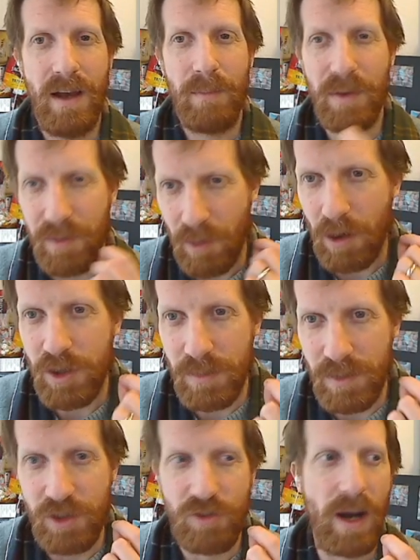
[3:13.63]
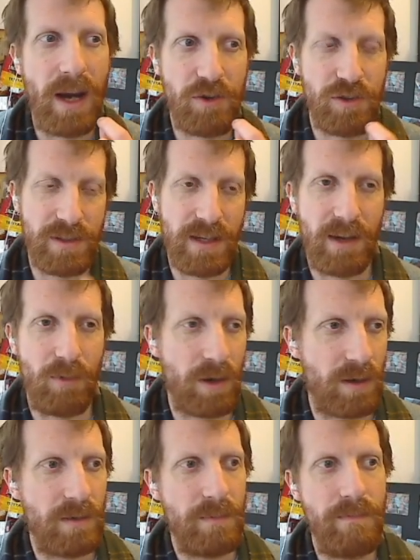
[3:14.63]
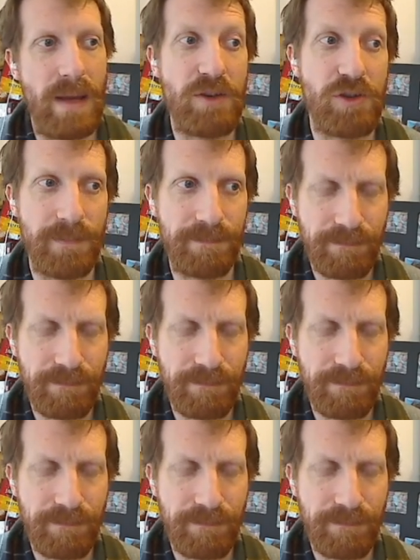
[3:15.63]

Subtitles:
But there are some detractions that I want to mention.